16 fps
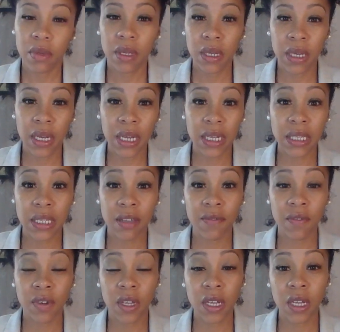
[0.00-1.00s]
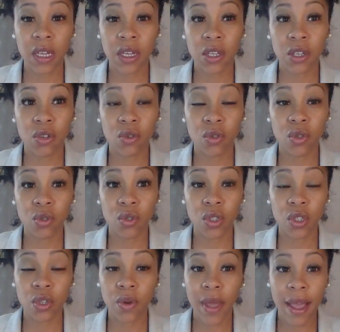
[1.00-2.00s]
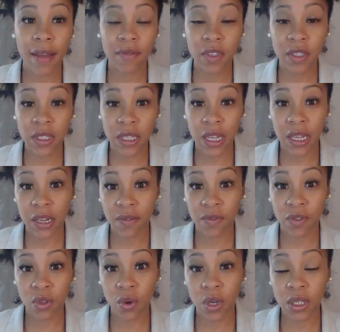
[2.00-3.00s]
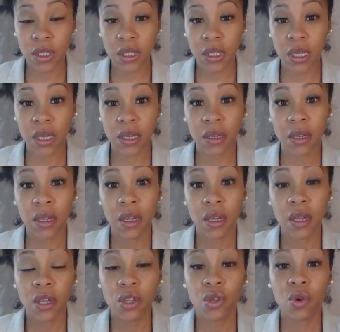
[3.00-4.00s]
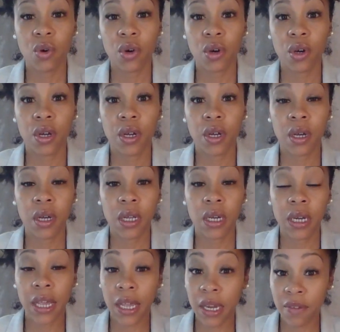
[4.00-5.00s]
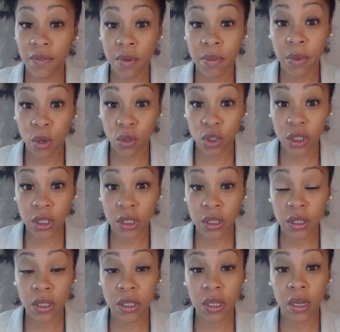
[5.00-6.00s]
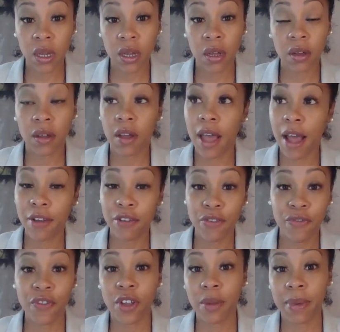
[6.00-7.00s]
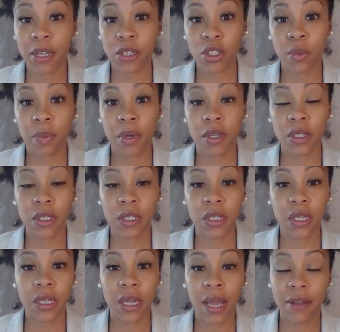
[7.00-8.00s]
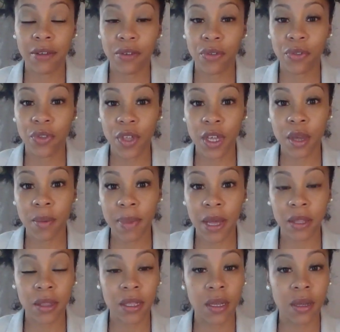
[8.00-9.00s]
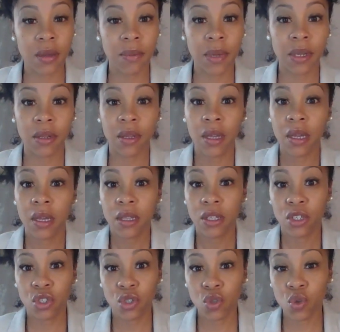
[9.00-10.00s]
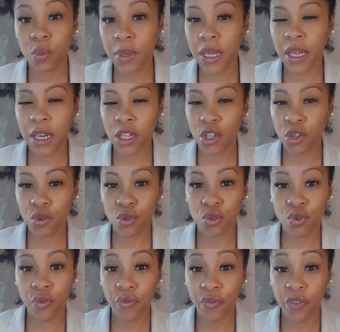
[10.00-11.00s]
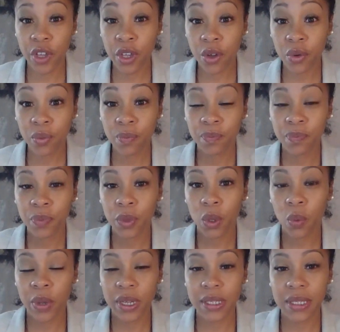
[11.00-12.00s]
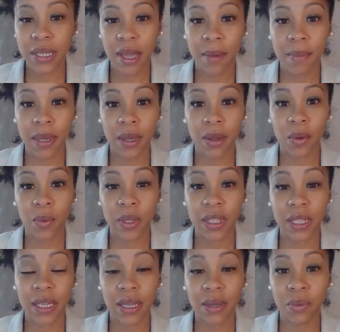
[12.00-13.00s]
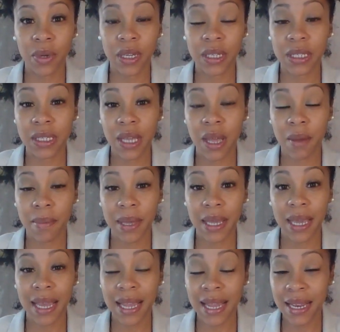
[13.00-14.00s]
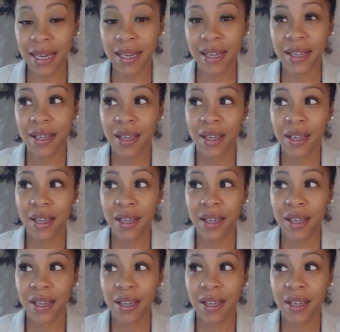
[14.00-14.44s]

negatively you still have these negative thoughts and your negative emotions, how you feel about your person, how you think about them, and this new beginning you do feel, where it's coming in,